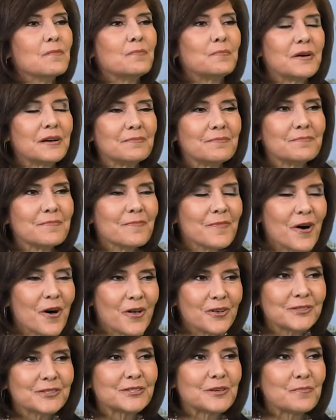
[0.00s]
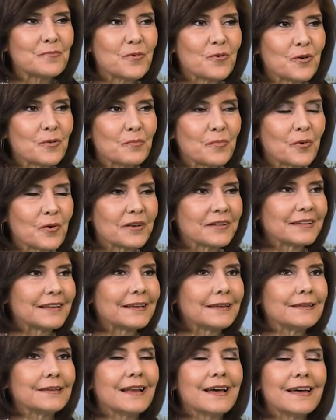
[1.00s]
But also more
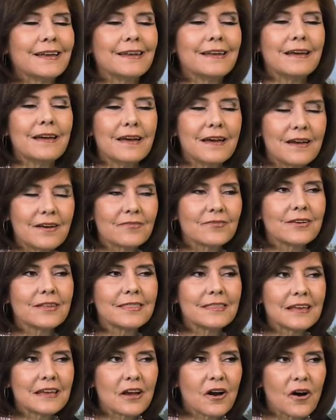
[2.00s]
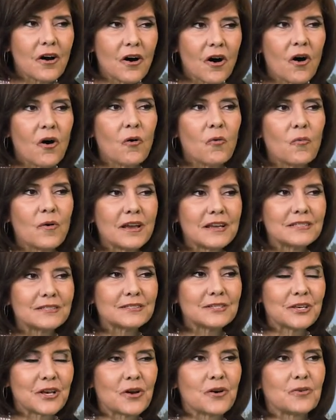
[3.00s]
importantly, not everything always
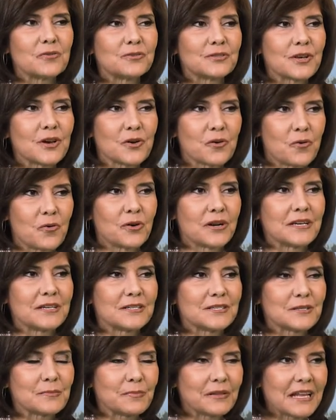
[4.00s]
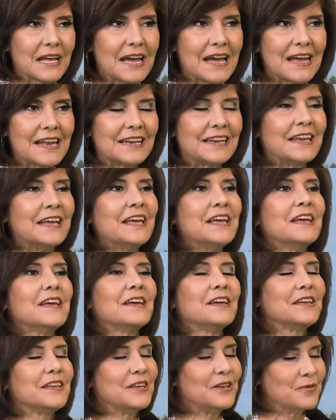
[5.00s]
goes according to plan.
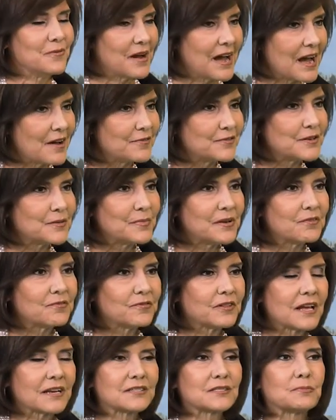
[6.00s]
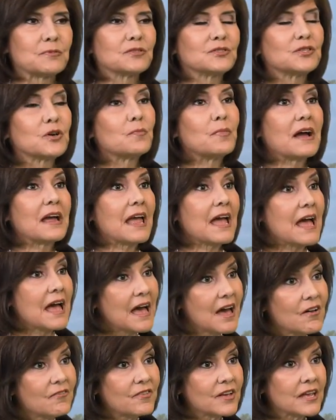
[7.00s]
You have to be flexible. So by
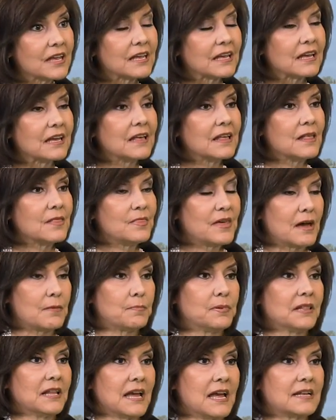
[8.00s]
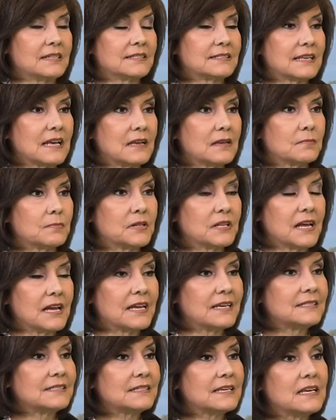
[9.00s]
having that plan set in
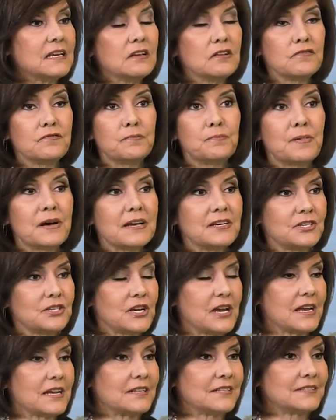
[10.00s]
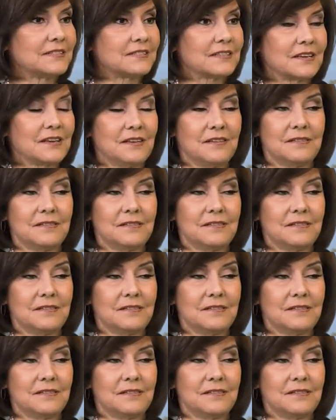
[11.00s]
place, if by chance